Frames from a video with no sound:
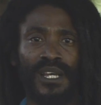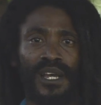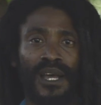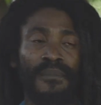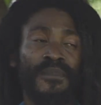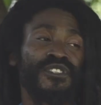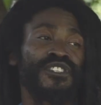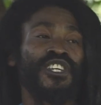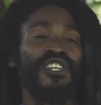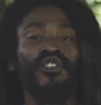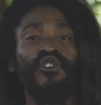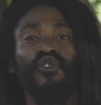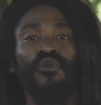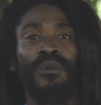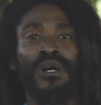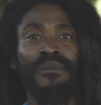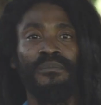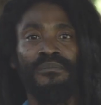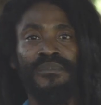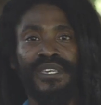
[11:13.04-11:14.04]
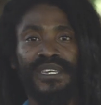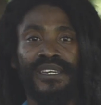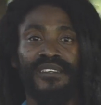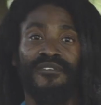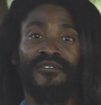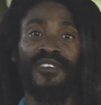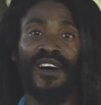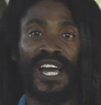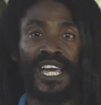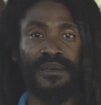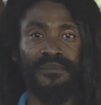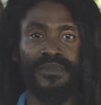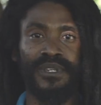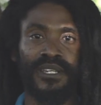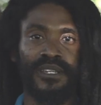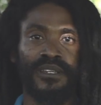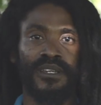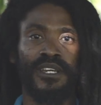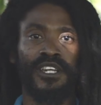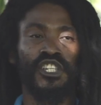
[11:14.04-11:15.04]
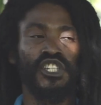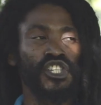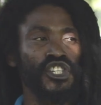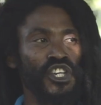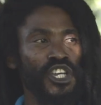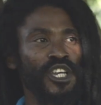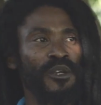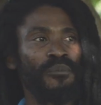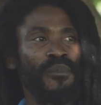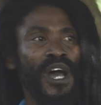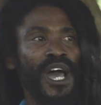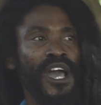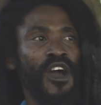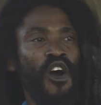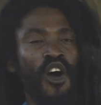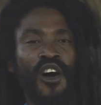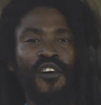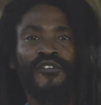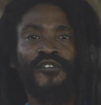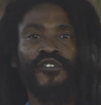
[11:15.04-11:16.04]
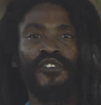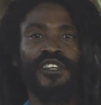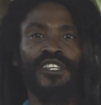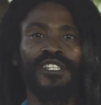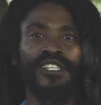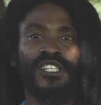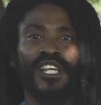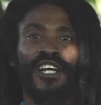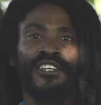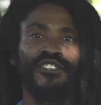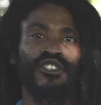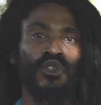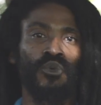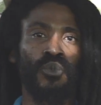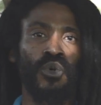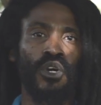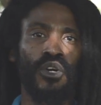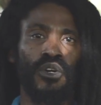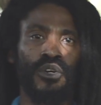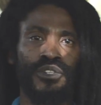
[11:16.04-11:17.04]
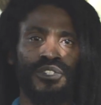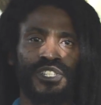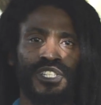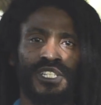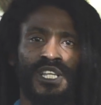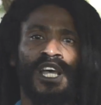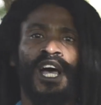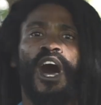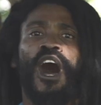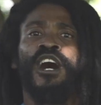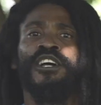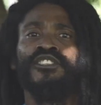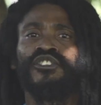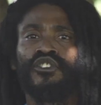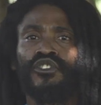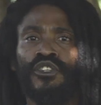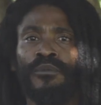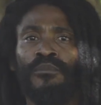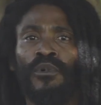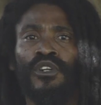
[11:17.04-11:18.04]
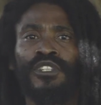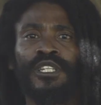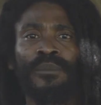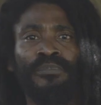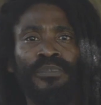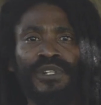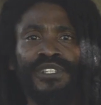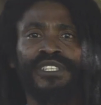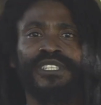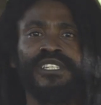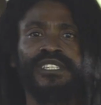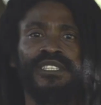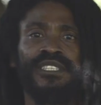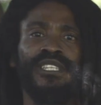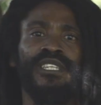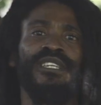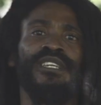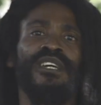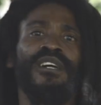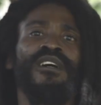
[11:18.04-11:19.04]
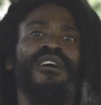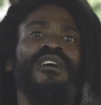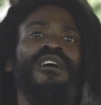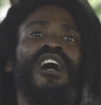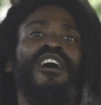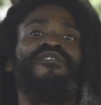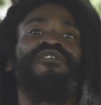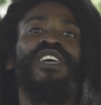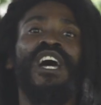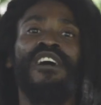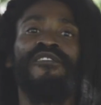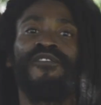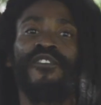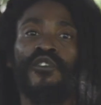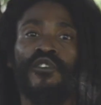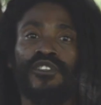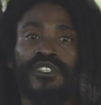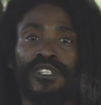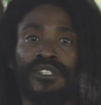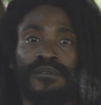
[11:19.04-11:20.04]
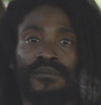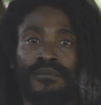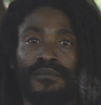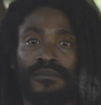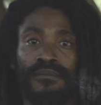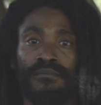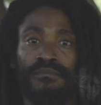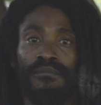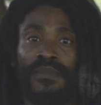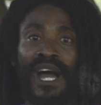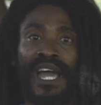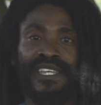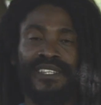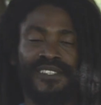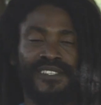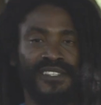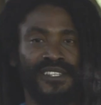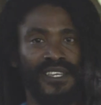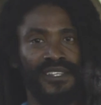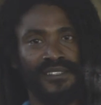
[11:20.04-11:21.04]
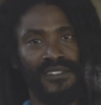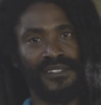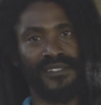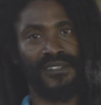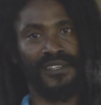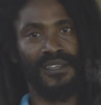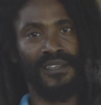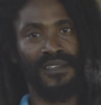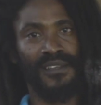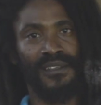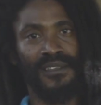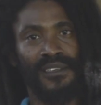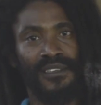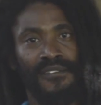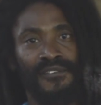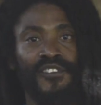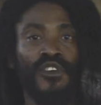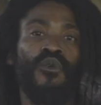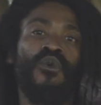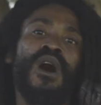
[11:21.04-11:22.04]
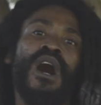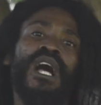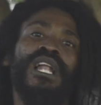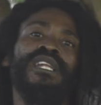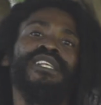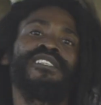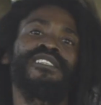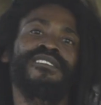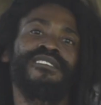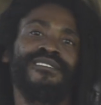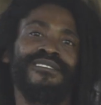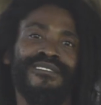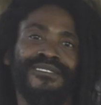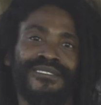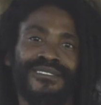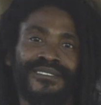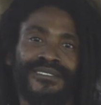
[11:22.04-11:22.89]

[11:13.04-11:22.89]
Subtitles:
I'm just a human being vibing, sharing my offerings unto words, unto the multiplicity of diverse mindsets. If you want to listen,